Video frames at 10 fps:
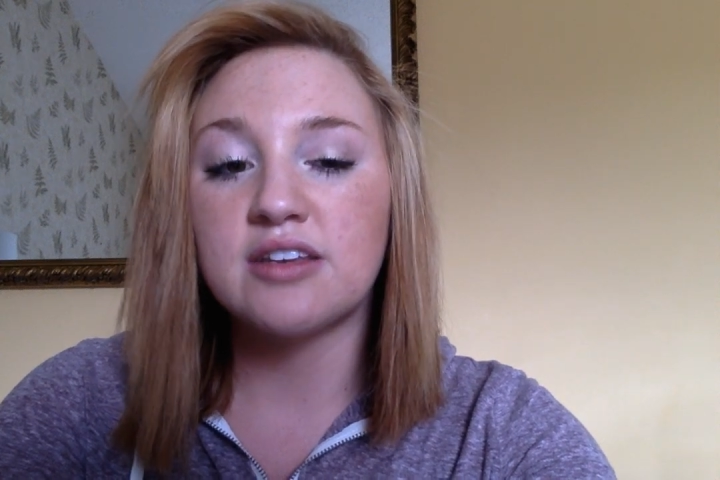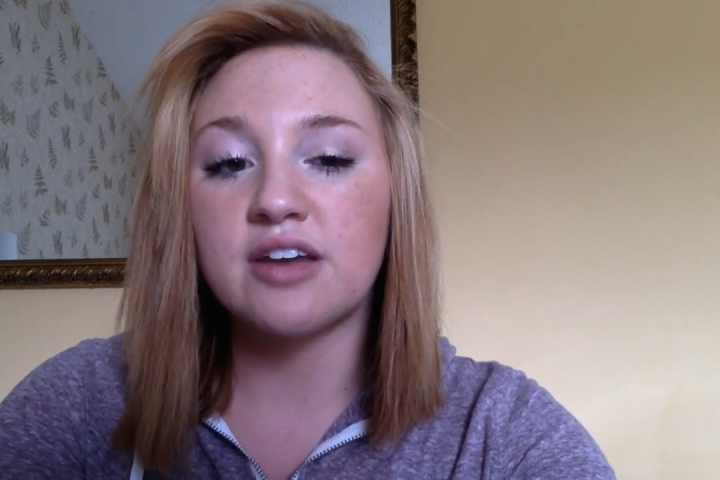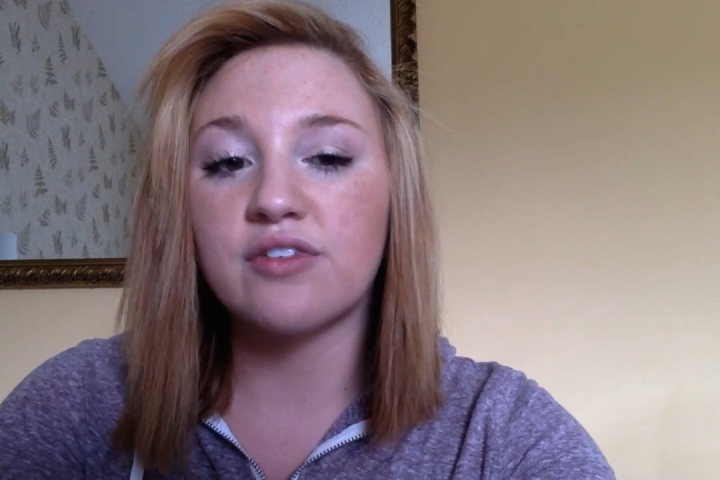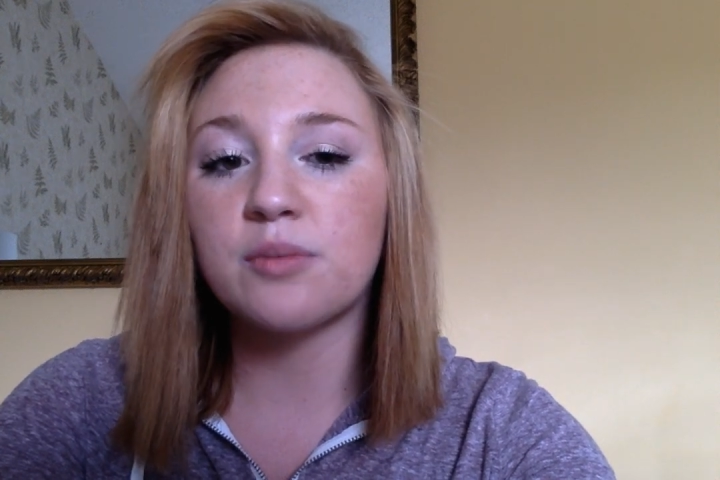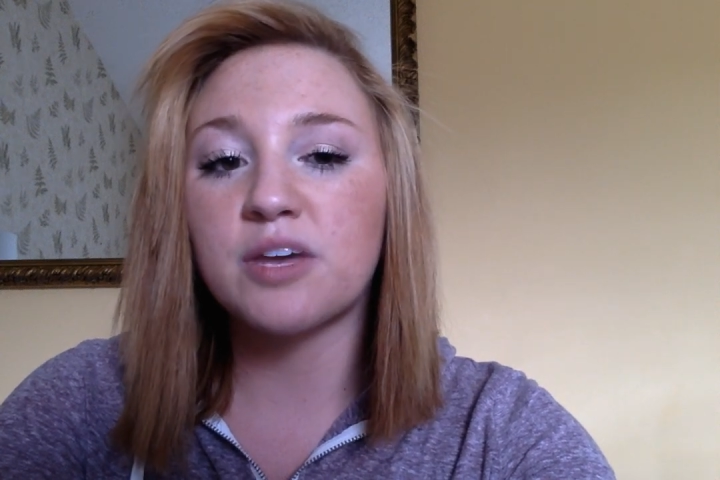
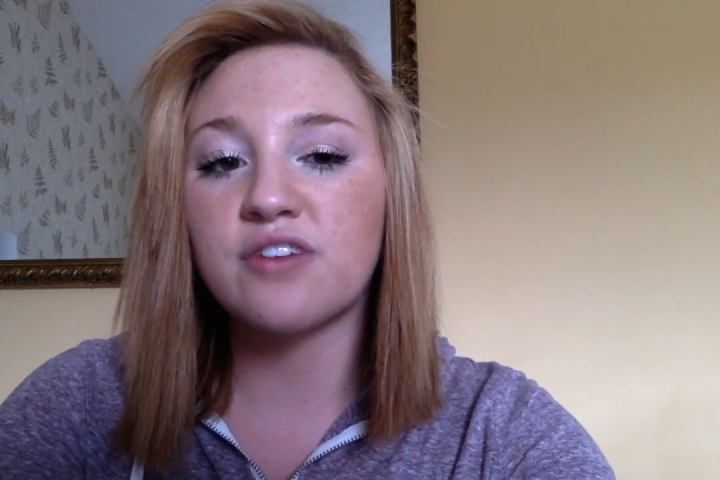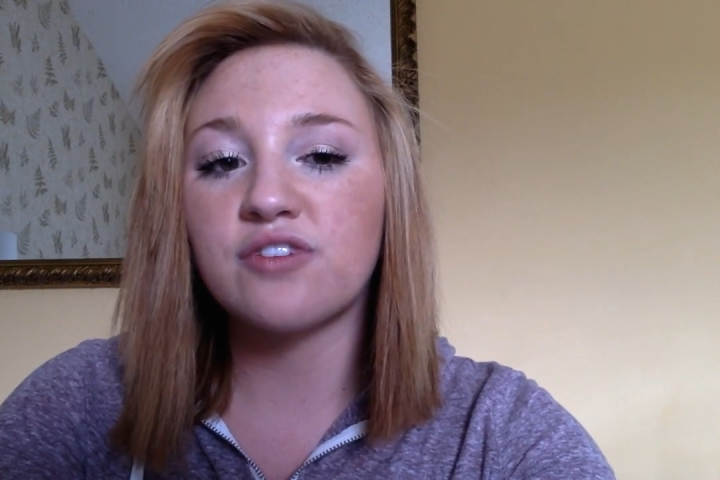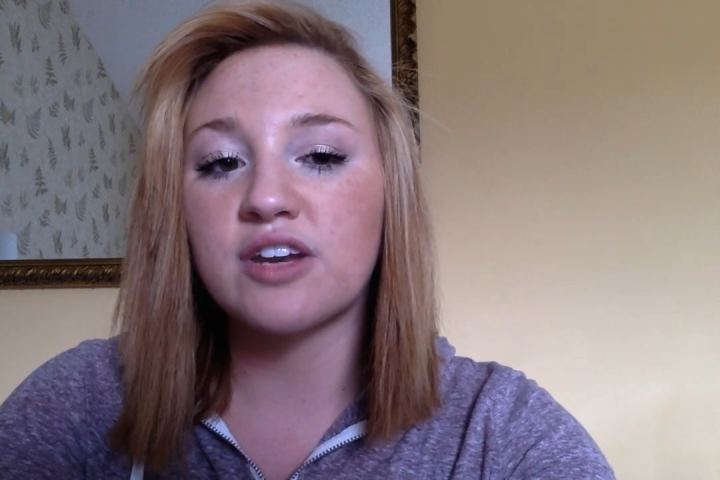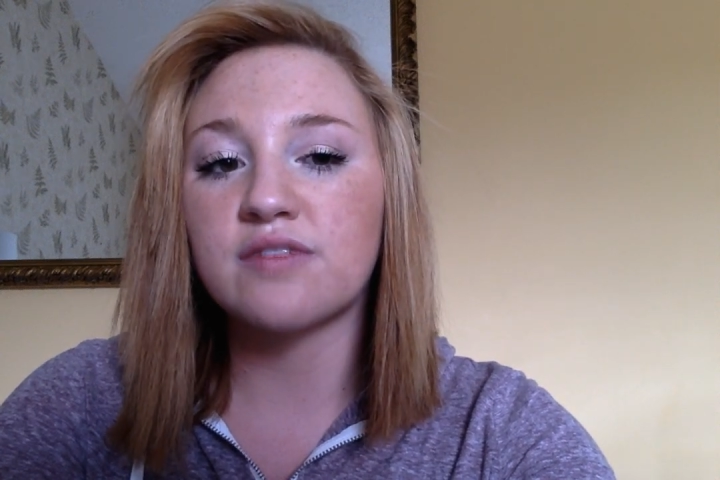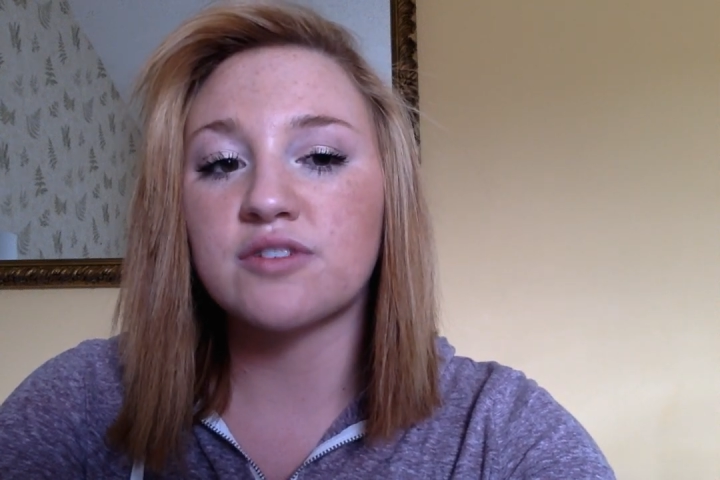"Never be
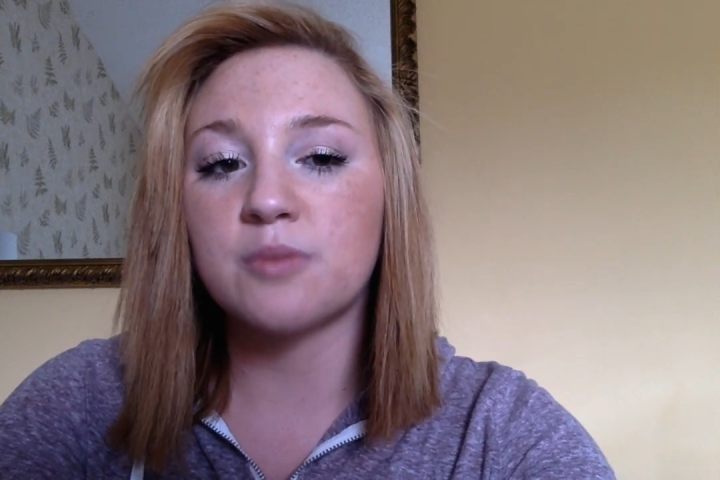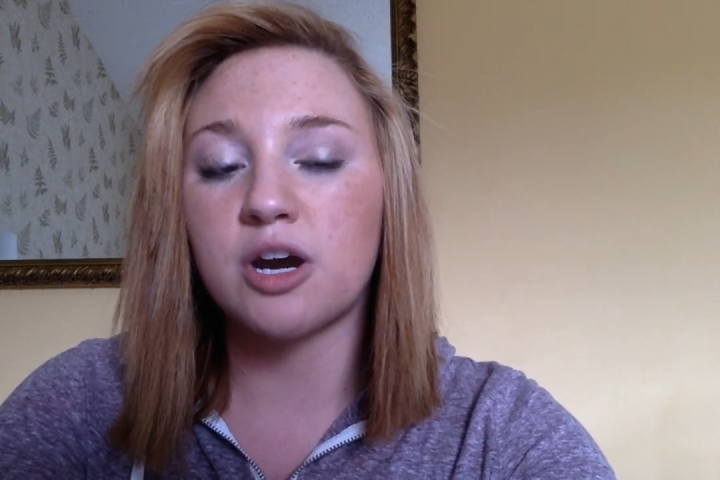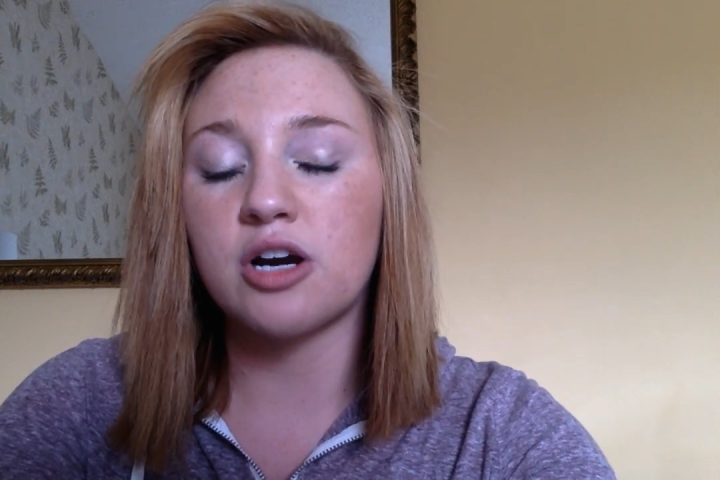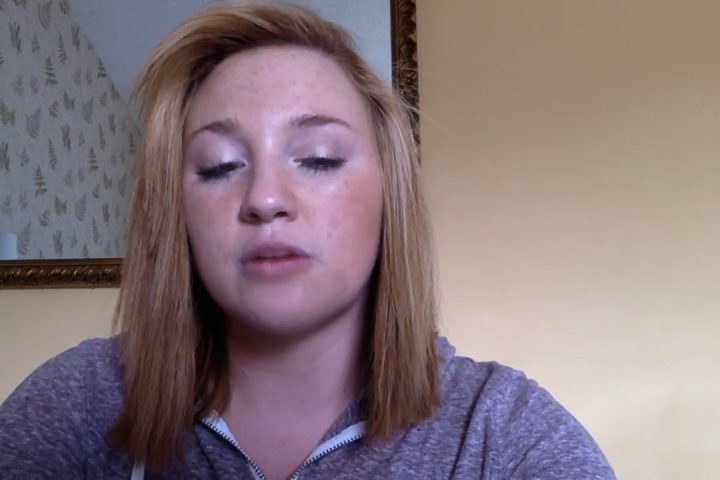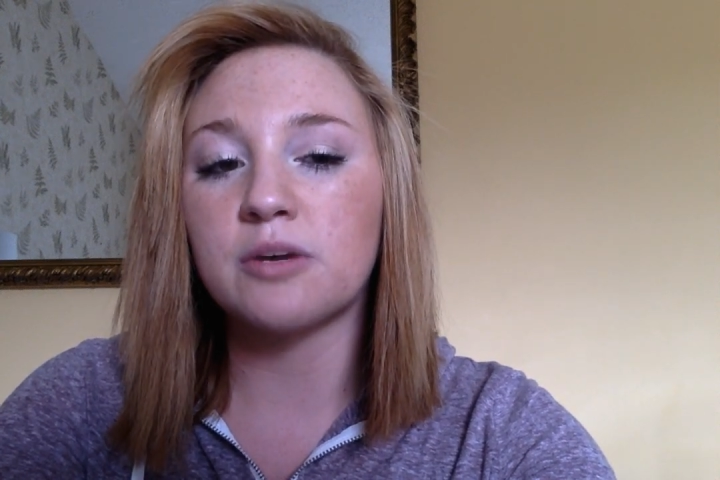afraid of tomorrow